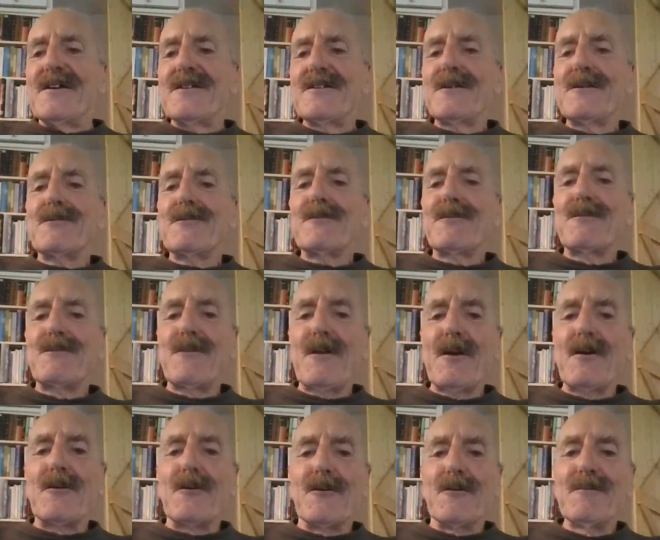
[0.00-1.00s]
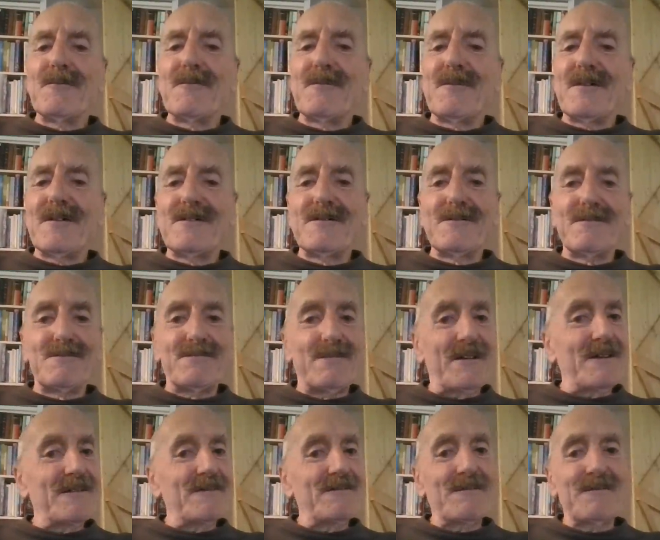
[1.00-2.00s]
The film,
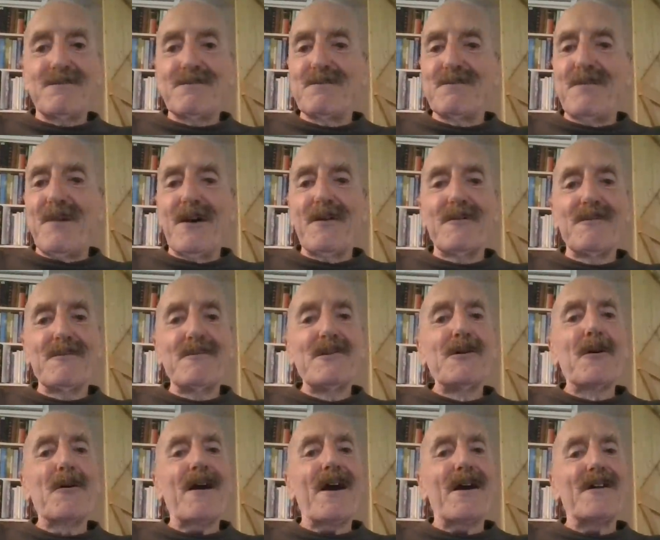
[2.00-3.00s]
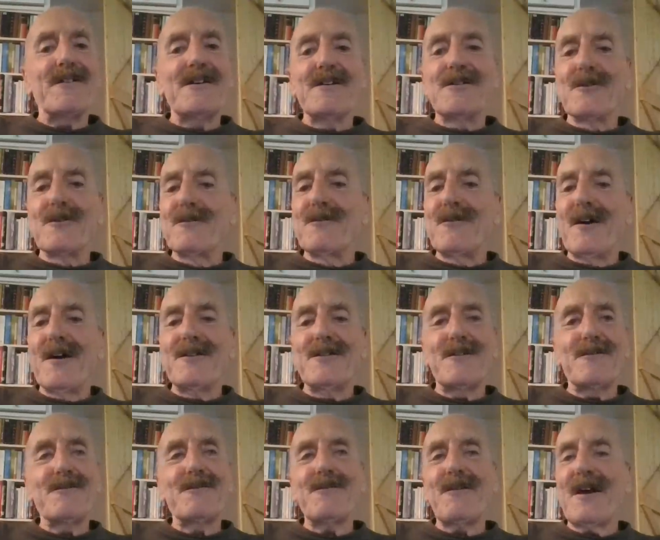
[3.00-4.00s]
by look at it, you'll find
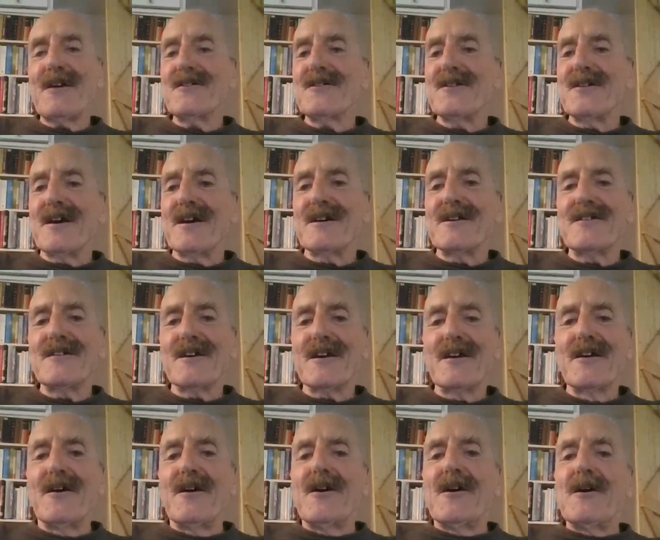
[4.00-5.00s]
it fascinating,